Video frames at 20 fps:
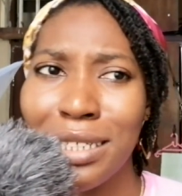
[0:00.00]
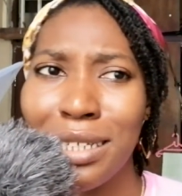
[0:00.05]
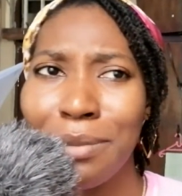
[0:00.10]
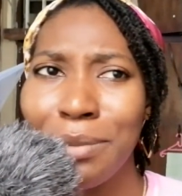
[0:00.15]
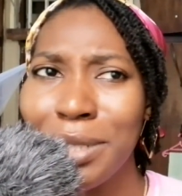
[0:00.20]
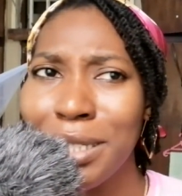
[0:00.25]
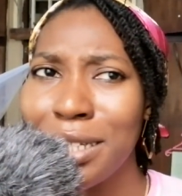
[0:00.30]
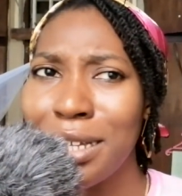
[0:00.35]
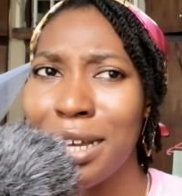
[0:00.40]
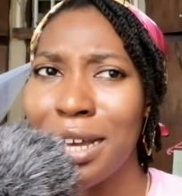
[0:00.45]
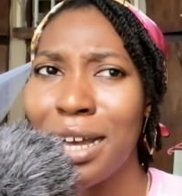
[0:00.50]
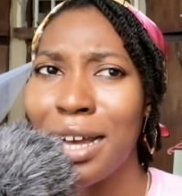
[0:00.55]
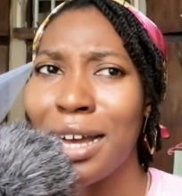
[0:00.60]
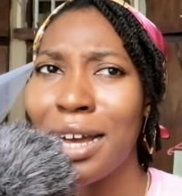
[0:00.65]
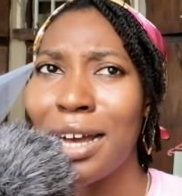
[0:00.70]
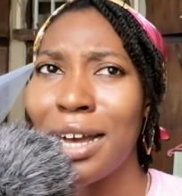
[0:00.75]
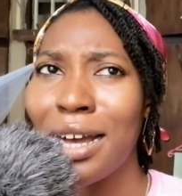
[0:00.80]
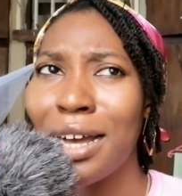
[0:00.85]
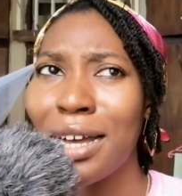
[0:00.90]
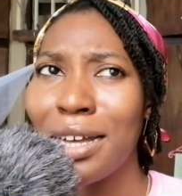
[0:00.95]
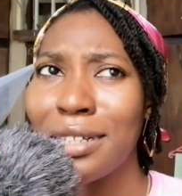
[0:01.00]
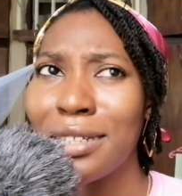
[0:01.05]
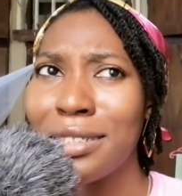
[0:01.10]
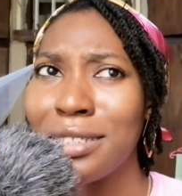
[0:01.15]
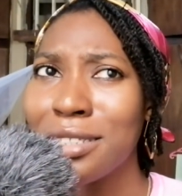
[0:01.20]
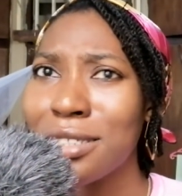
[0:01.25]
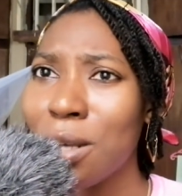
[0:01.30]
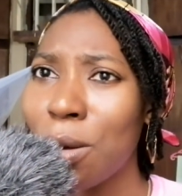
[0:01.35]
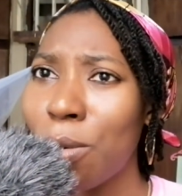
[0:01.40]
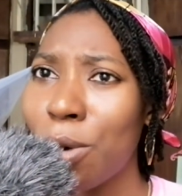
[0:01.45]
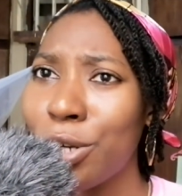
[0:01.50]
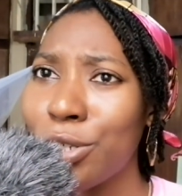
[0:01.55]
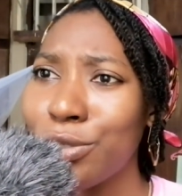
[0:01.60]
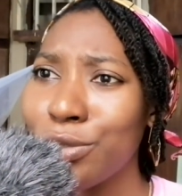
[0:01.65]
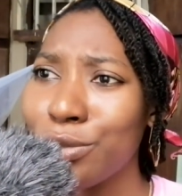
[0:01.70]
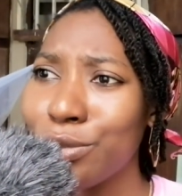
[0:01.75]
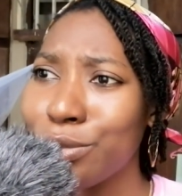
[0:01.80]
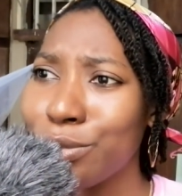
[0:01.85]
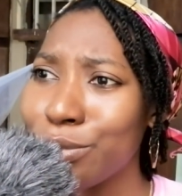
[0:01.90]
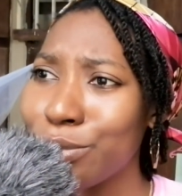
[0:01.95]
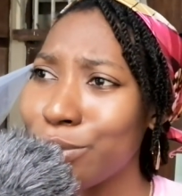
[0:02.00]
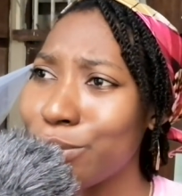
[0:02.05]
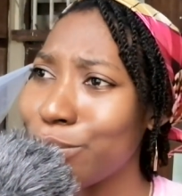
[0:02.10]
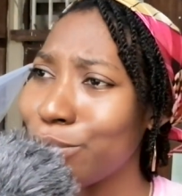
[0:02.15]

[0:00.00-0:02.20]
I mean, someone you